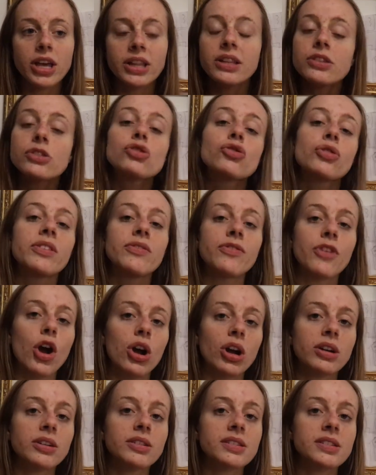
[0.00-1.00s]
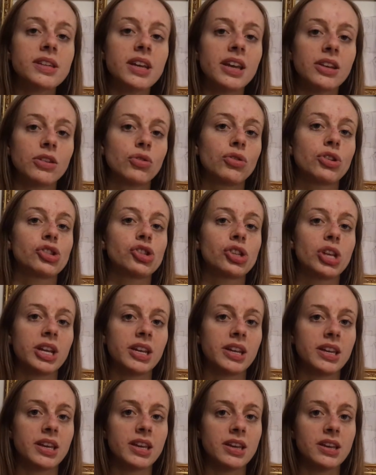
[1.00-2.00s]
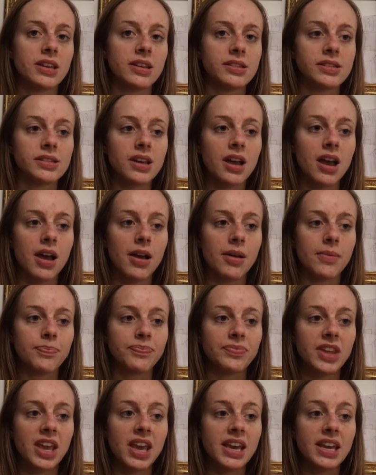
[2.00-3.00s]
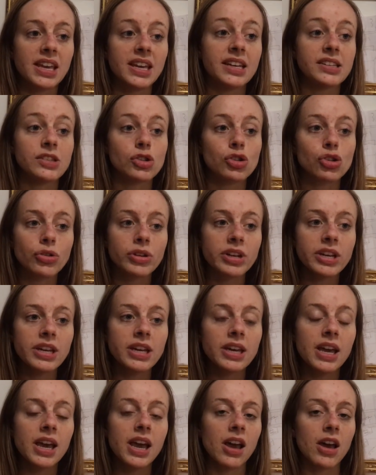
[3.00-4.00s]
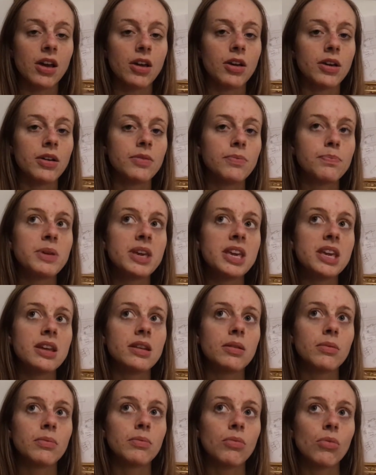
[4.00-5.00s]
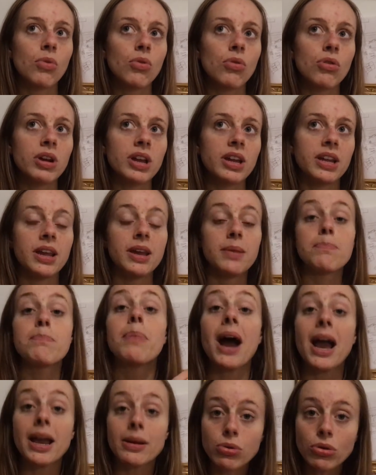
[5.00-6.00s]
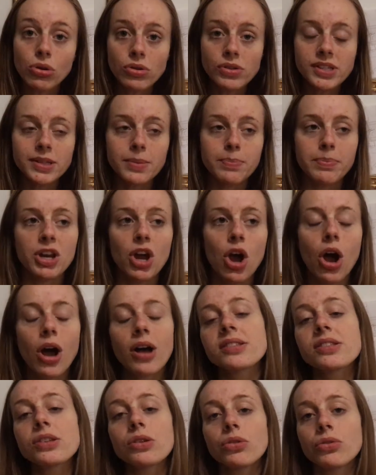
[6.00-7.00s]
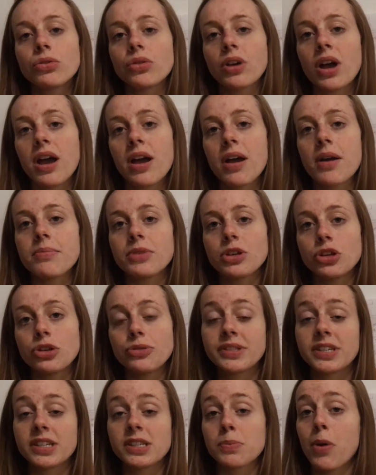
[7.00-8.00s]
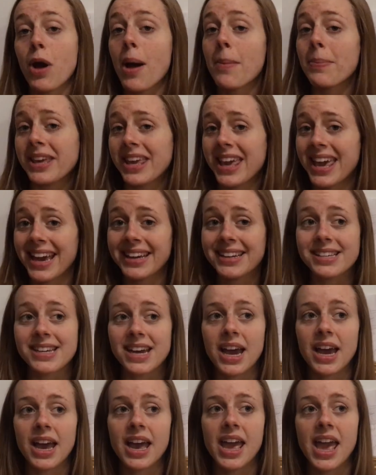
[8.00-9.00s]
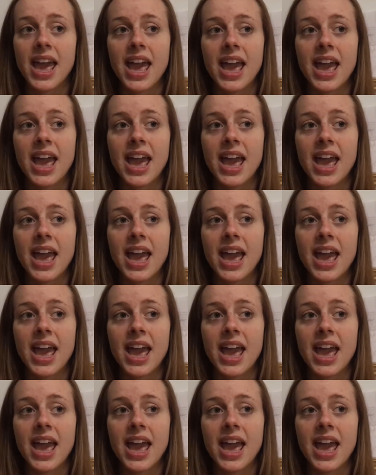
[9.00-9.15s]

illustrative art in Christianity's history, being more in Bibles, but also used as propaganda